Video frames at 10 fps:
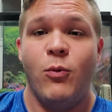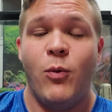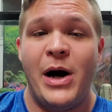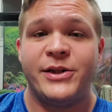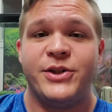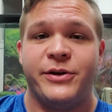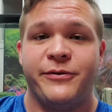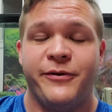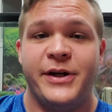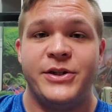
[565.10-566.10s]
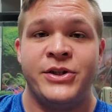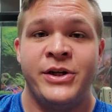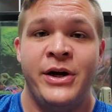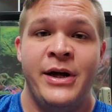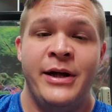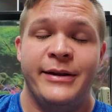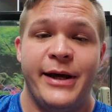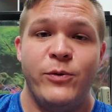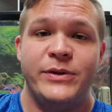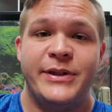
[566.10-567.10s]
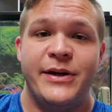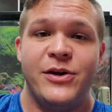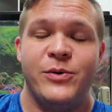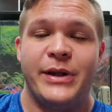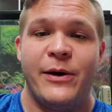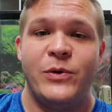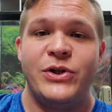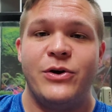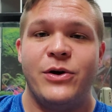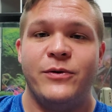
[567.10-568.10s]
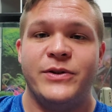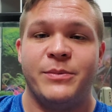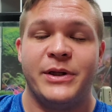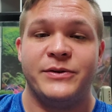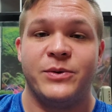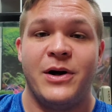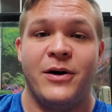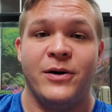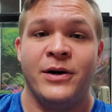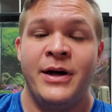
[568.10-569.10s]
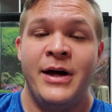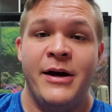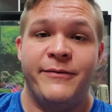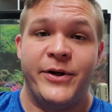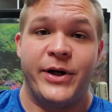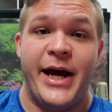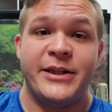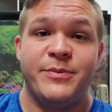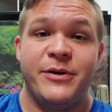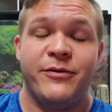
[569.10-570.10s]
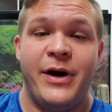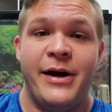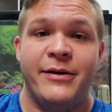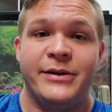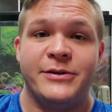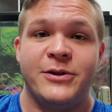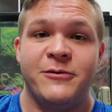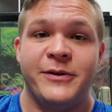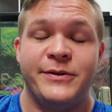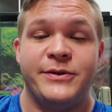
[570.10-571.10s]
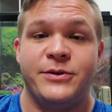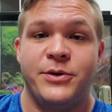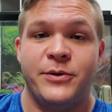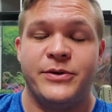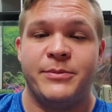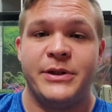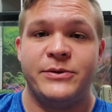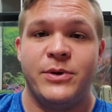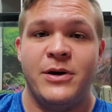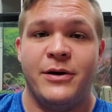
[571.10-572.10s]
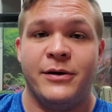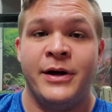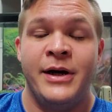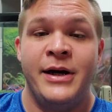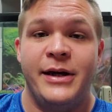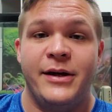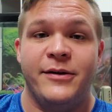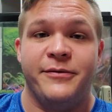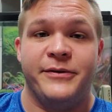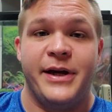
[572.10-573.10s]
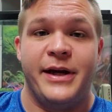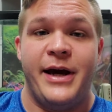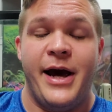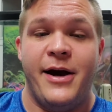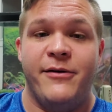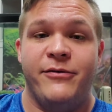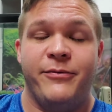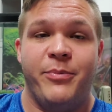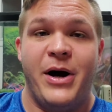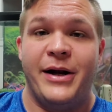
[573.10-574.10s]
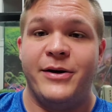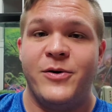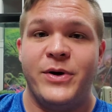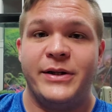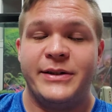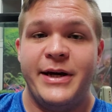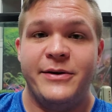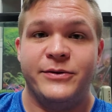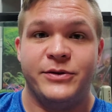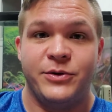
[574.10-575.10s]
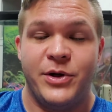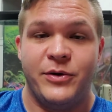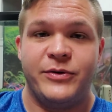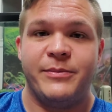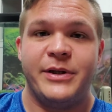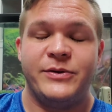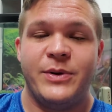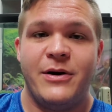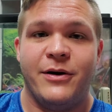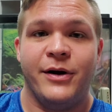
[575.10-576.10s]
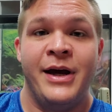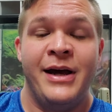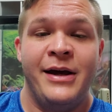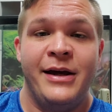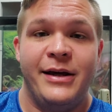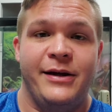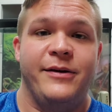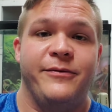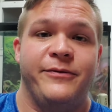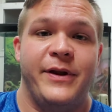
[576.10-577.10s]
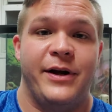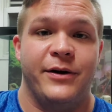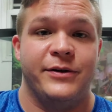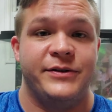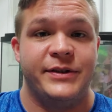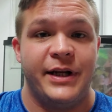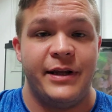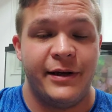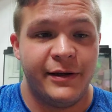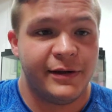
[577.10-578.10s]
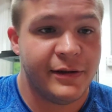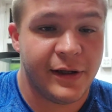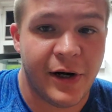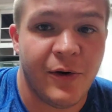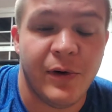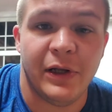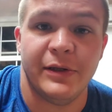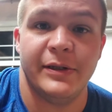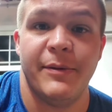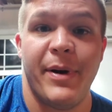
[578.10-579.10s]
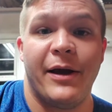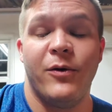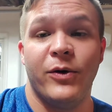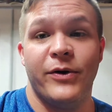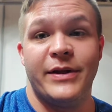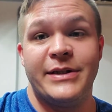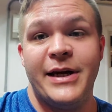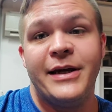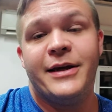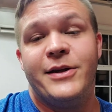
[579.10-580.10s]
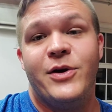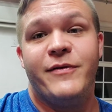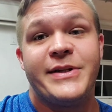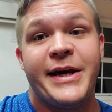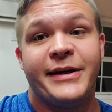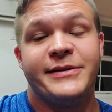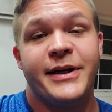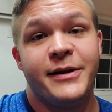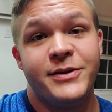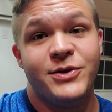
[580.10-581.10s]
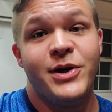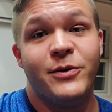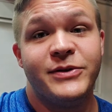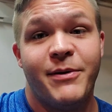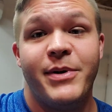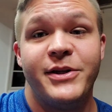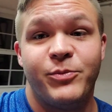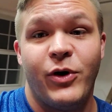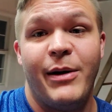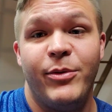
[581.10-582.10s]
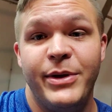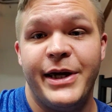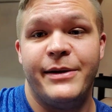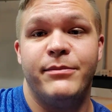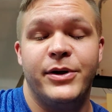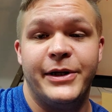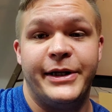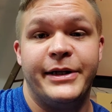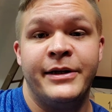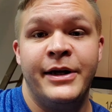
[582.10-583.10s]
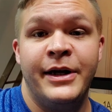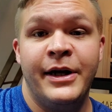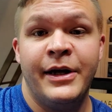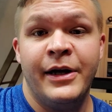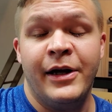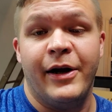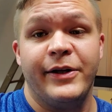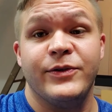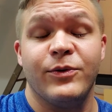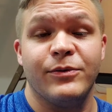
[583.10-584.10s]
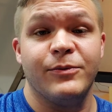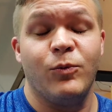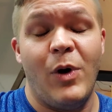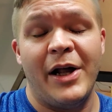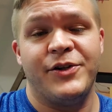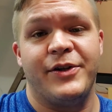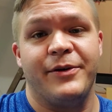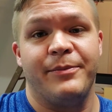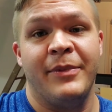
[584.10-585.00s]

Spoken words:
watch your fish. They will tell you and they will show you if something's wrong. If they're gasping for air at the surface, you know something's wrong. If they have pine coning scales, you know something's wrong. If they're sitting, you know, in the back corner of the tank and you have a tank of cichlids, you know somebody's probably getting bullied. All right, so watch them.